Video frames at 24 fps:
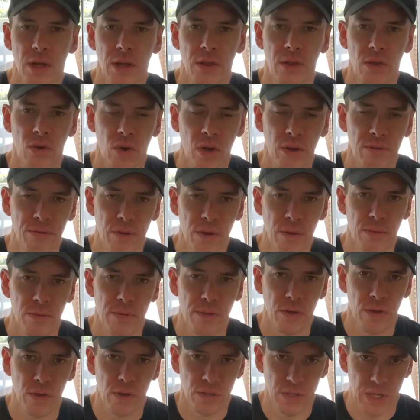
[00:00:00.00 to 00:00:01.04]
The iPhone
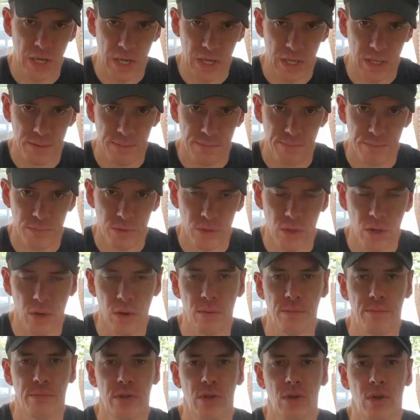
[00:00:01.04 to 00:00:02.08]
13. So
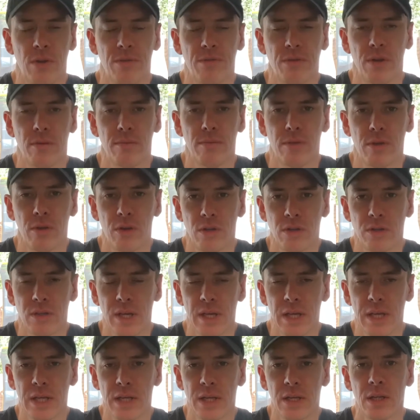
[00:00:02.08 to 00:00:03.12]
the iPhone
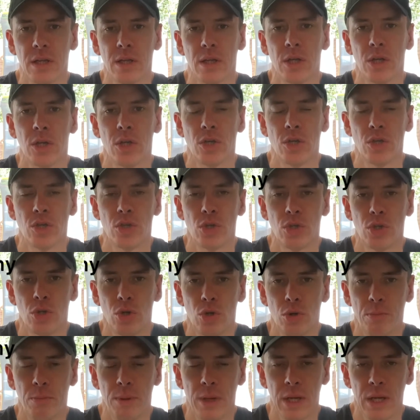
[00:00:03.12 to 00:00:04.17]
13
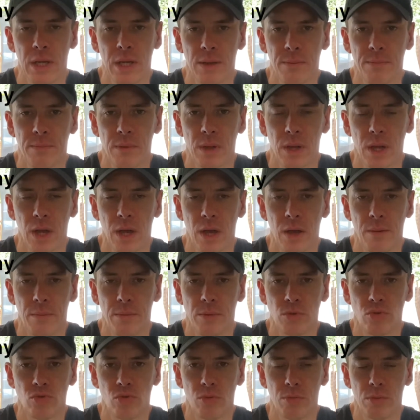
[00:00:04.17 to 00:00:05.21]
should be,
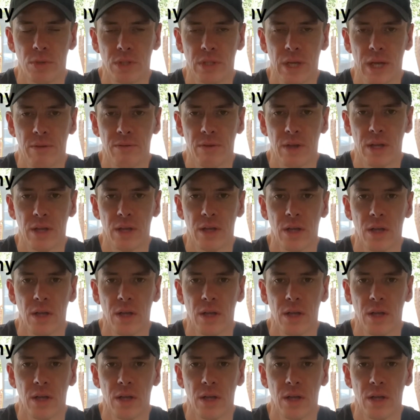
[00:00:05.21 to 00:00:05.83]
as rumours have it,